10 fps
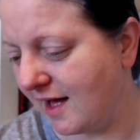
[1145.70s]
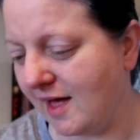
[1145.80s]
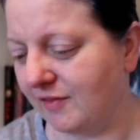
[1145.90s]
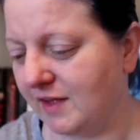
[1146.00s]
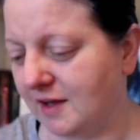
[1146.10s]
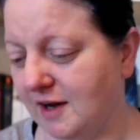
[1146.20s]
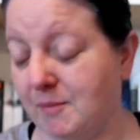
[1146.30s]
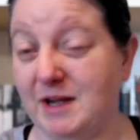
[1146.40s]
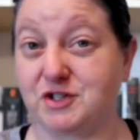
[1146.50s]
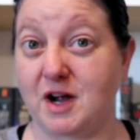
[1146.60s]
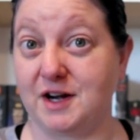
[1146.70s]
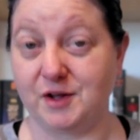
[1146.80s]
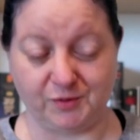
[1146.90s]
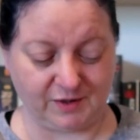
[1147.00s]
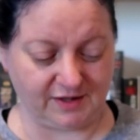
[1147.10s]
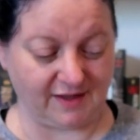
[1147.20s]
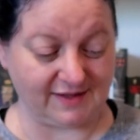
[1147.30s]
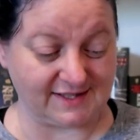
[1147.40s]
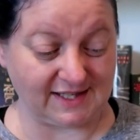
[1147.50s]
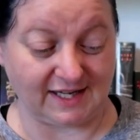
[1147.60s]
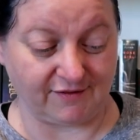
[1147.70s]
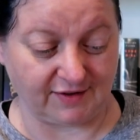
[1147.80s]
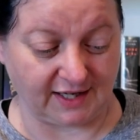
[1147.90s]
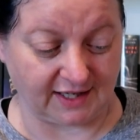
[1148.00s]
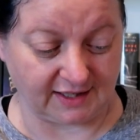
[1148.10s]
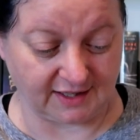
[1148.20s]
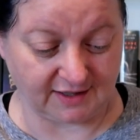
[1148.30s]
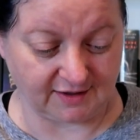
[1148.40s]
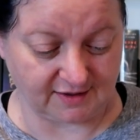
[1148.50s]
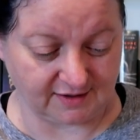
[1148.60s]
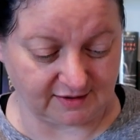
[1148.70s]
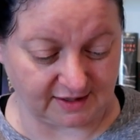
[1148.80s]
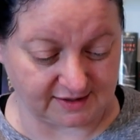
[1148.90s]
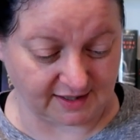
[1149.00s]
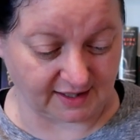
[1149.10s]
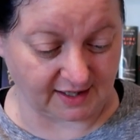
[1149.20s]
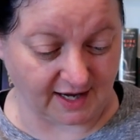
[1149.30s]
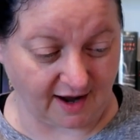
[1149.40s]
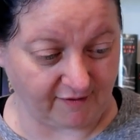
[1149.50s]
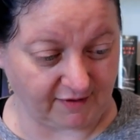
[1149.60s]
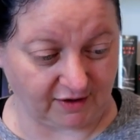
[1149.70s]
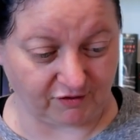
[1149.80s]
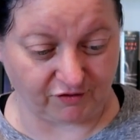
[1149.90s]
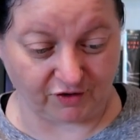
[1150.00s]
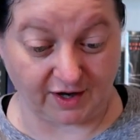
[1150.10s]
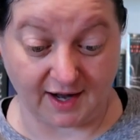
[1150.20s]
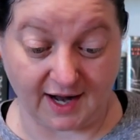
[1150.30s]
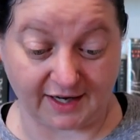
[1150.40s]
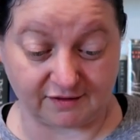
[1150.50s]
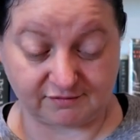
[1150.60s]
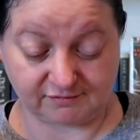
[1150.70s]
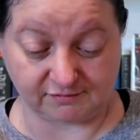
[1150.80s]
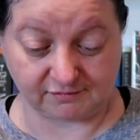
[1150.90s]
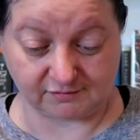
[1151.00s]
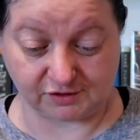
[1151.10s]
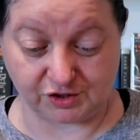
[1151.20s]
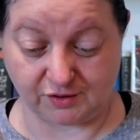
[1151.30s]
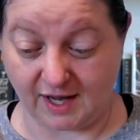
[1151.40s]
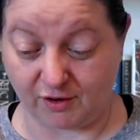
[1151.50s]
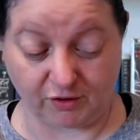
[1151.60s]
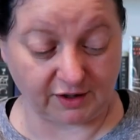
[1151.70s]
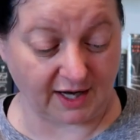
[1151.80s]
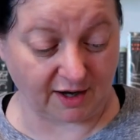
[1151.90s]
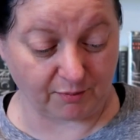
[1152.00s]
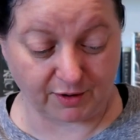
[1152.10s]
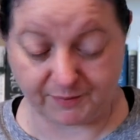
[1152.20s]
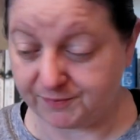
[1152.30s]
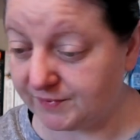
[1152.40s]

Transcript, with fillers: And then I may try another one this evening that's like a caffeine free and I can do that on camera.